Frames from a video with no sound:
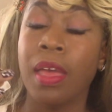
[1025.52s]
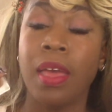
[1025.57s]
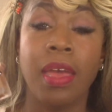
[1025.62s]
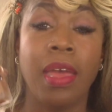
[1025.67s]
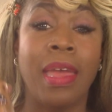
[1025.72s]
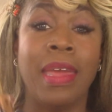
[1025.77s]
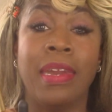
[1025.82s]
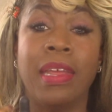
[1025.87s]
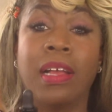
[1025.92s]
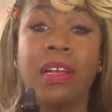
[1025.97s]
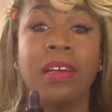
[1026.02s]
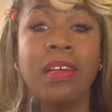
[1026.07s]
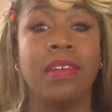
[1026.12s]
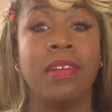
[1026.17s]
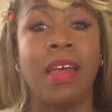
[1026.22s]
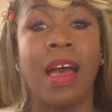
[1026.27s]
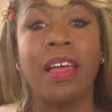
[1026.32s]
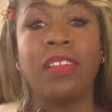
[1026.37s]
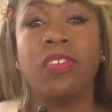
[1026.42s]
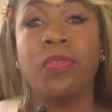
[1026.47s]
And it could
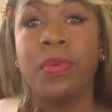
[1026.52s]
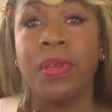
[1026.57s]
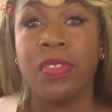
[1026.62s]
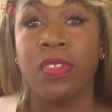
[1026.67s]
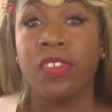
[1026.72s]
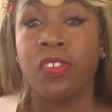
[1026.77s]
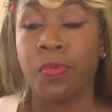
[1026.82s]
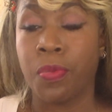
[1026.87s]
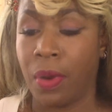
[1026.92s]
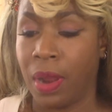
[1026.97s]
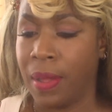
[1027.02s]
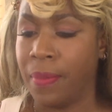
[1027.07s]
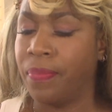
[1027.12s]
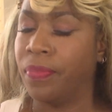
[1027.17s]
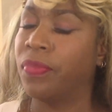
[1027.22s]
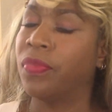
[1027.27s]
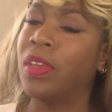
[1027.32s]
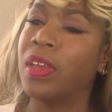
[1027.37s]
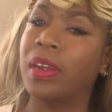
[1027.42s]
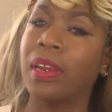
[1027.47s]
not be the spray.
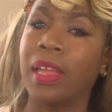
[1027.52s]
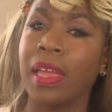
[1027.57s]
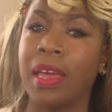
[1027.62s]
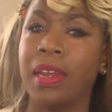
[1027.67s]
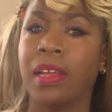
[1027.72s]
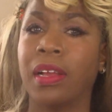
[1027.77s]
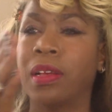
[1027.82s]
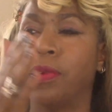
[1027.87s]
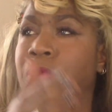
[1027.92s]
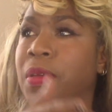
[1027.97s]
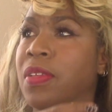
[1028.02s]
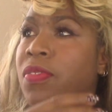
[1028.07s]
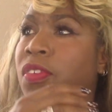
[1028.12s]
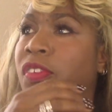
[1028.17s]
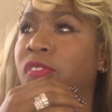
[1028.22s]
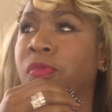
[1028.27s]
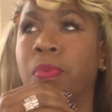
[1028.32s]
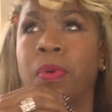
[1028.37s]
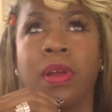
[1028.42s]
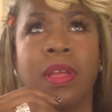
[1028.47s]
Then again, it could be the
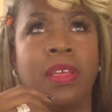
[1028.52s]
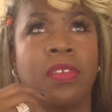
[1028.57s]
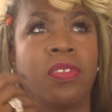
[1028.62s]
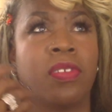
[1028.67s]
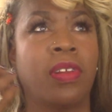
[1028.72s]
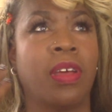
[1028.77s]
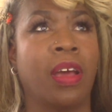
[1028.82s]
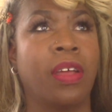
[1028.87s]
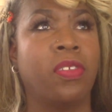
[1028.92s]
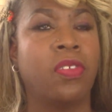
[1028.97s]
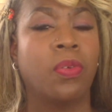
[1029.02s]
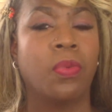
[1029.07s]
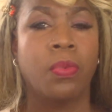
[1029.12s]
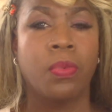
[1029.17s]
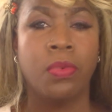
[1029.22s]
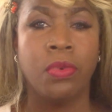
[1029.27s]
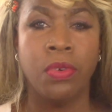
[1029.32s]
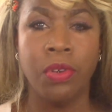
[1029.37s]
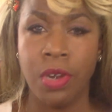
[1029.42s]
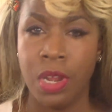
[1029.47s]
spray is not
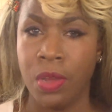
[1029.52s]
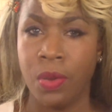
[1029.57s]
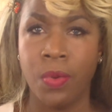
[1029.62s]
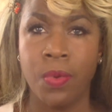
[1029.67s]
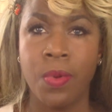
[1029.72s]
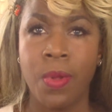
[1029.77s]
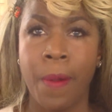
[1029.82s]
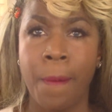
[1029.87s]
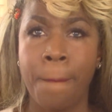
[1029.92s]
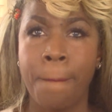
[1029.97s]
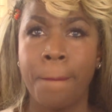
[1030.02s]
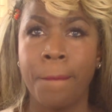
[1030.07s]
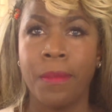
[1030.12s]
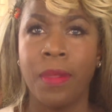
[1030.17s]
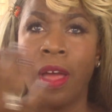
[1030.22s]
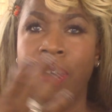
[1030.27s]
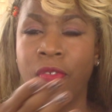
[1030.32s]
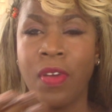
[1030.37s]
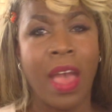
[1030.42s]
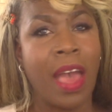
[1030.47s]
new.
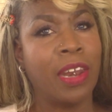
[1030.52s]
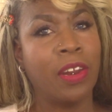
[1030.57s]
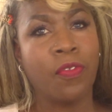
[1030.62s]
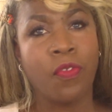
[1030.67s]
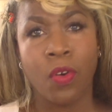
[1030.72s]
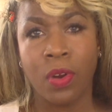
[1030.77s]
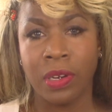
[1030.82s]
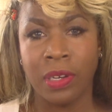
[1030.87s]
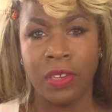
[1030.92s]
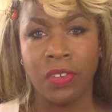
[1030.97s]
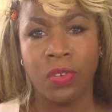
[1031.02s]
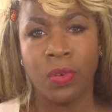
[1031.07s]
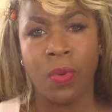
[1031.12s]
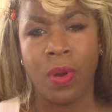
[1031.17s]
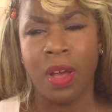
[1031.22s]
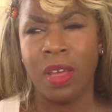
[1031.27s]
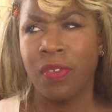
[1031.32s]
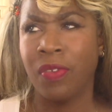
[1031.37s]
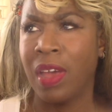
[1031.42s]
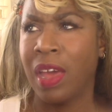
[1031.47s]
I've had it for a little
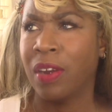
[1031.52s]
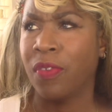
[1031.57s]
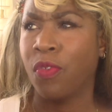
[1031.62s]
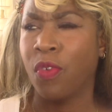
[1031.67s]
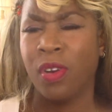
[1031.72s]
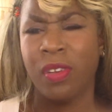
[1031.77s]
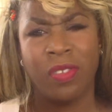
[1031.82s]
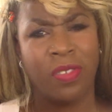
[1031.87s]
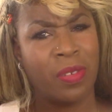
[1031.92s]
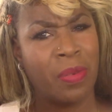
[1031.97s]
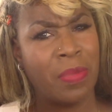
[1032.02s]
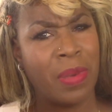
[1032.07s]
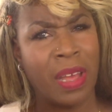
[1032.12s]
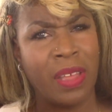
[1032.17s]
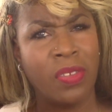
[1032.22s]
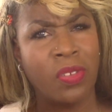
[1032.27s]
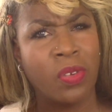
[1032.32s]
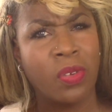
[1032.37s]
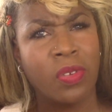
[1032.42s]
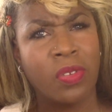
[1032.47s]
while. I've had it for some
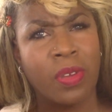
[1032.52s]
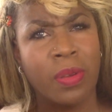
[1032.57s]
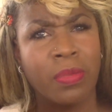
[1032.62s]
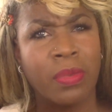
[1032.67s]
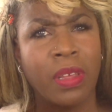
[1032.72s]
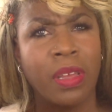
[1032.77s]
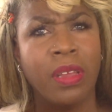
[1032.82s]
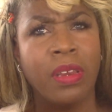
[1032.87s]
months or something.